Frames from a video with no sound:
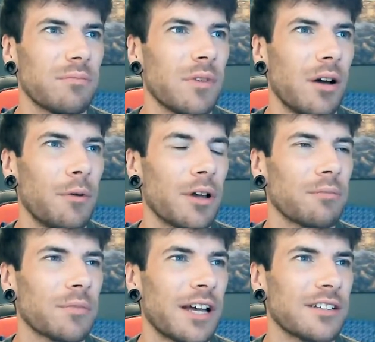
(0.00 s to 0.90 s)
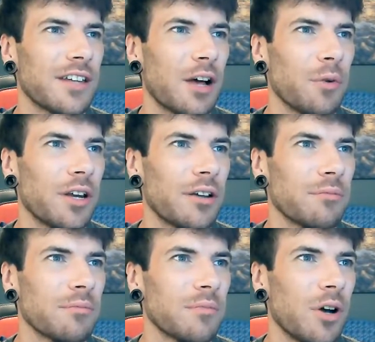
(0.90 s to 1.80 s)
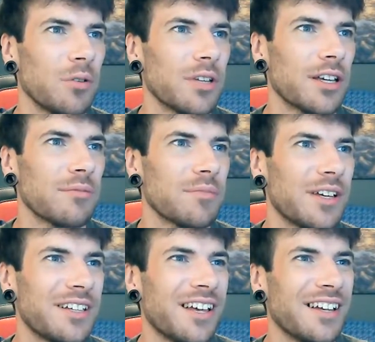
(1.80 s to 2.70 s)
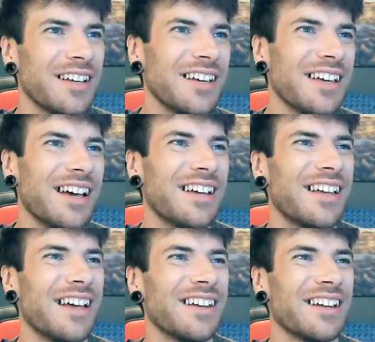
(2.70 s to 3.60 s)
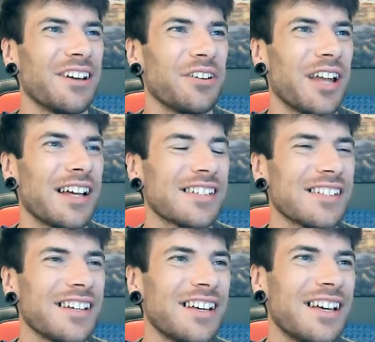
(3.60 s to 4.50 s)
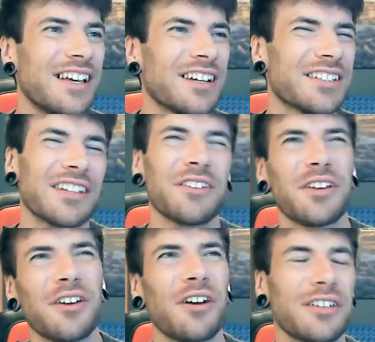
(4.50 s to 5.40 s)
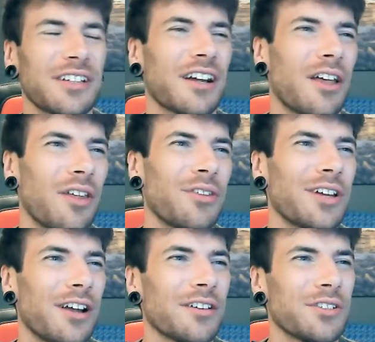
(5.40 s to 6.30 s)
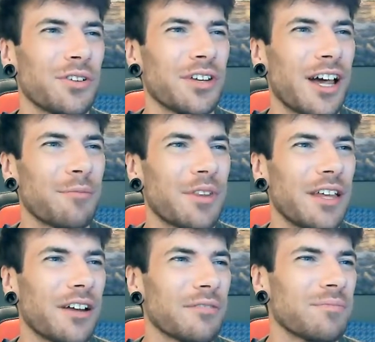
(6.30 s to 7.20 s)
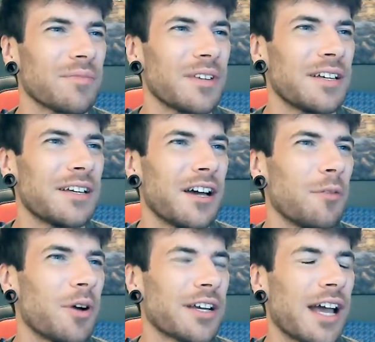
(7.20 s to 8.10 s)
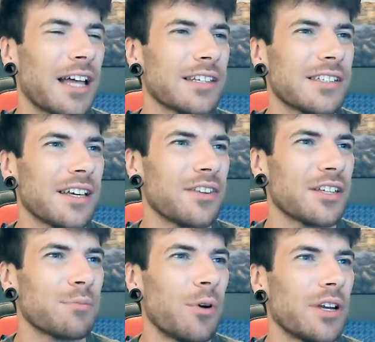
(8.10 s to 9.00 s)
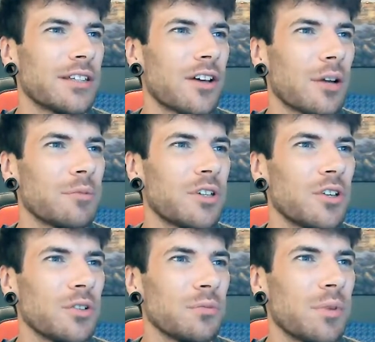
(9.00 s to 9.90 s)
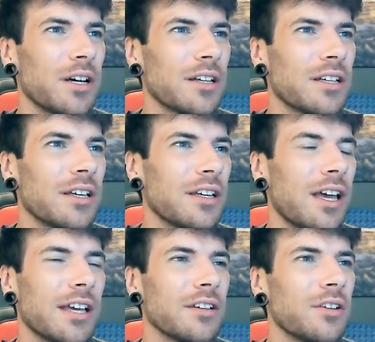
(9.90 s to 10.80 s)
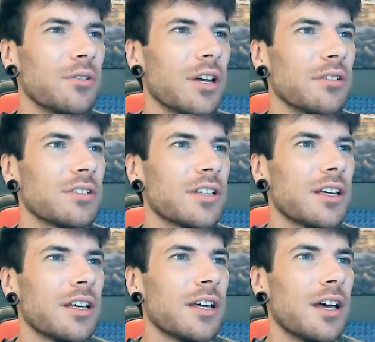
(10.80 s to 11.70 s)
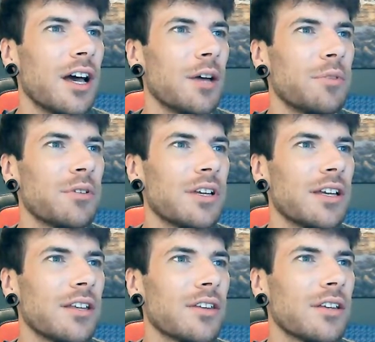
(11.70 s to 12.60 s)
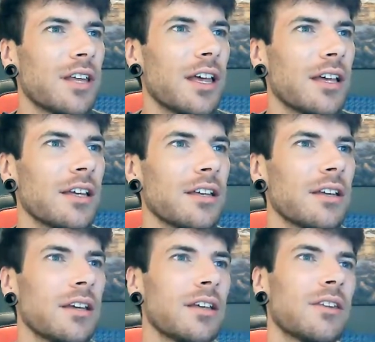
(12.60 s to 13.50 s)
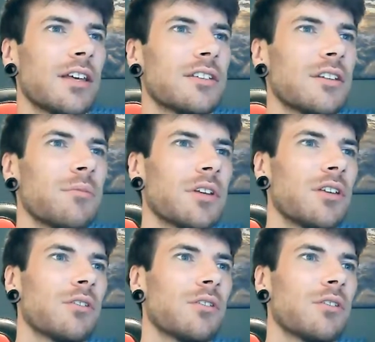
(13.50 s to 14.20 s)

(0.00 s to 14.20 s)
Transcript: I might get to that when I'm older and a little less, because I don't know. I think I'll enjoy that, but then I might get antsy at this point in time too. But hey, who knows? Beauty Heathen, hey, there's something you